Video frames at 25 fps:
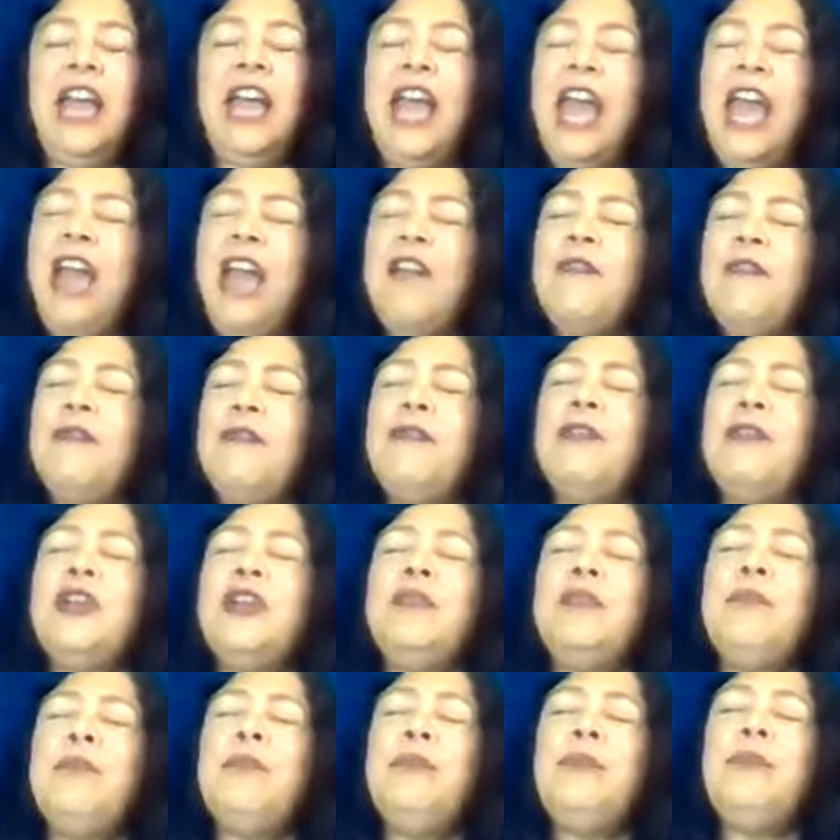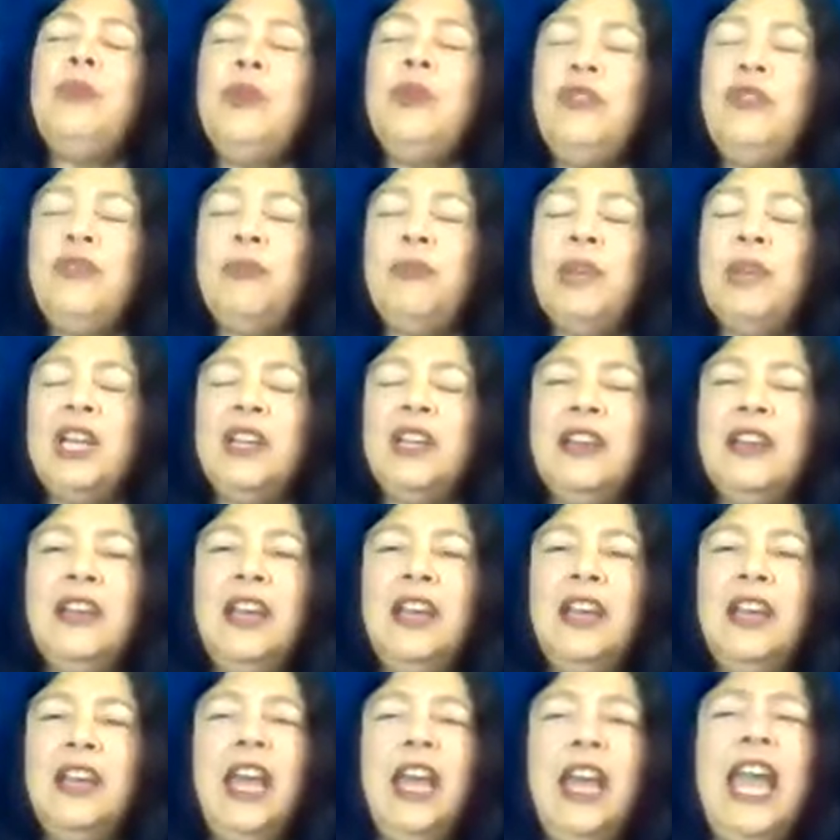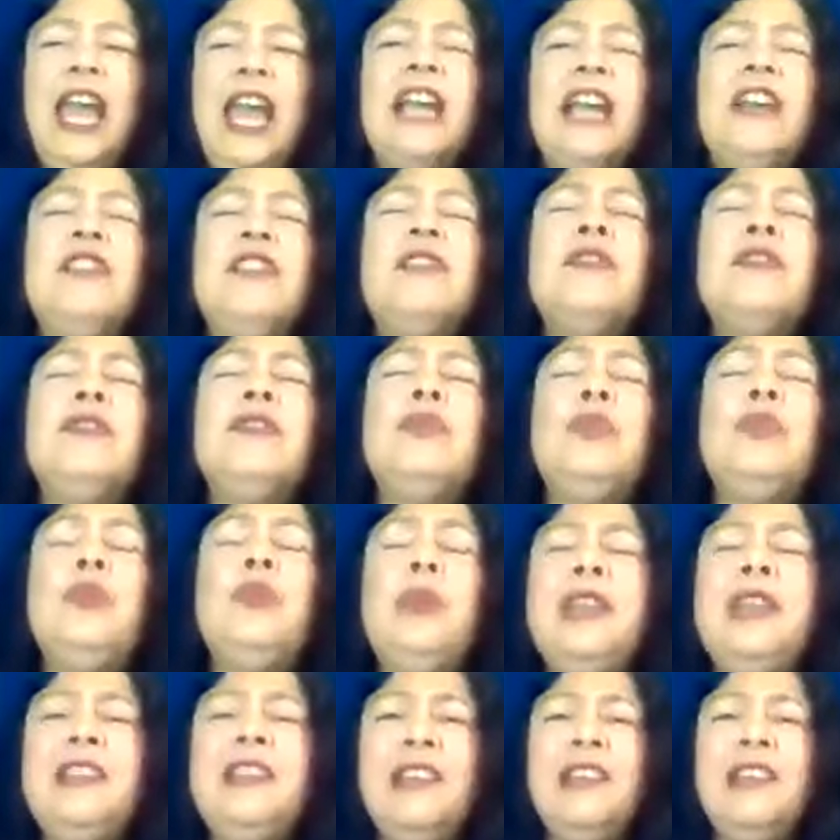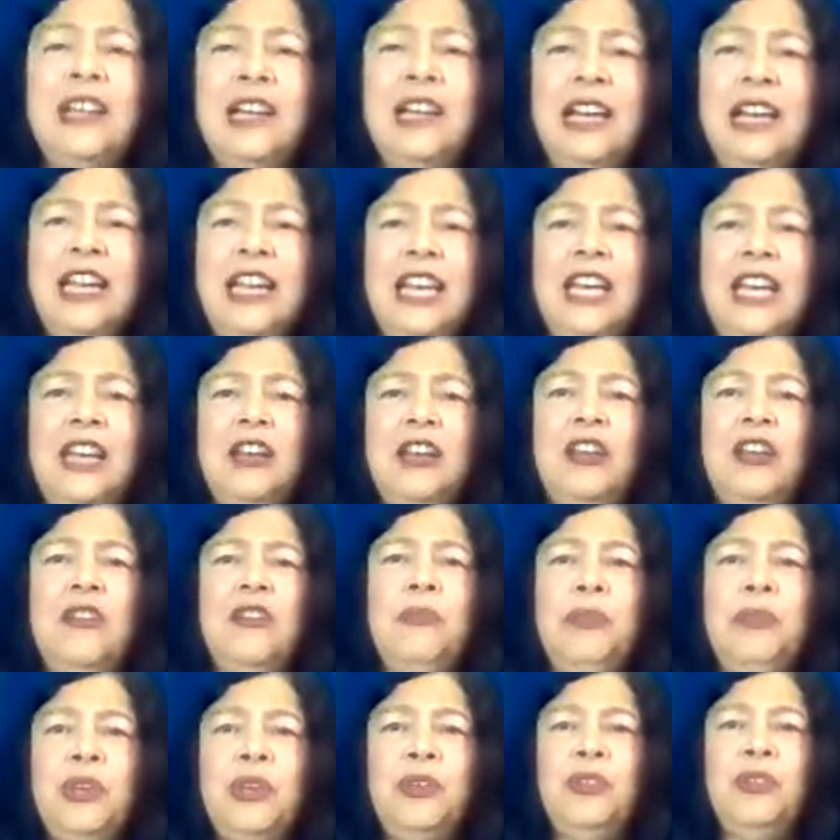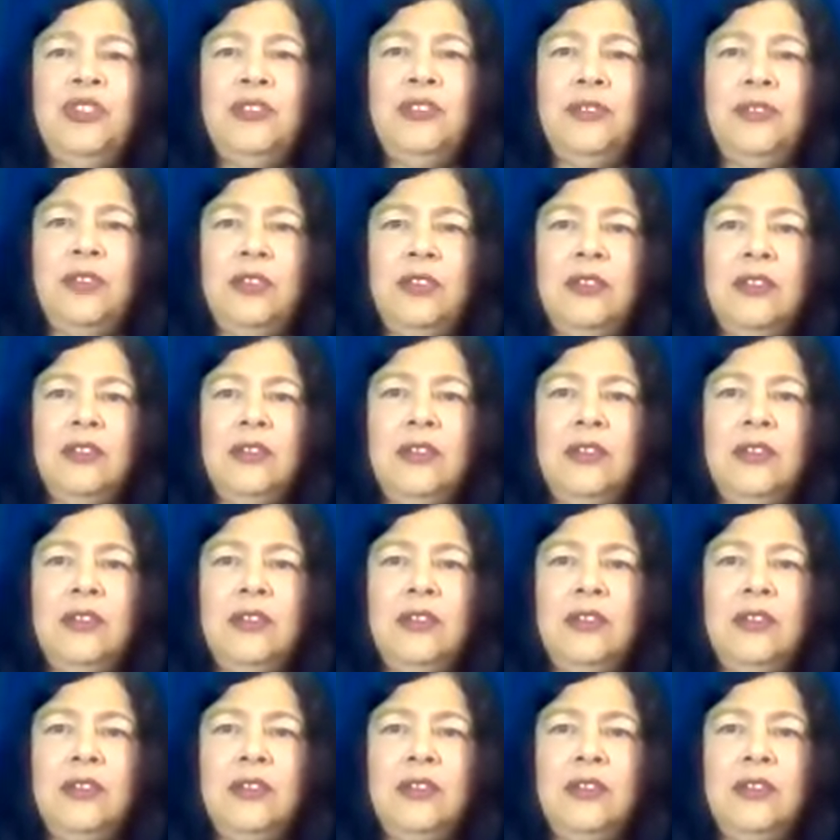Every movement exquisitely beautiful.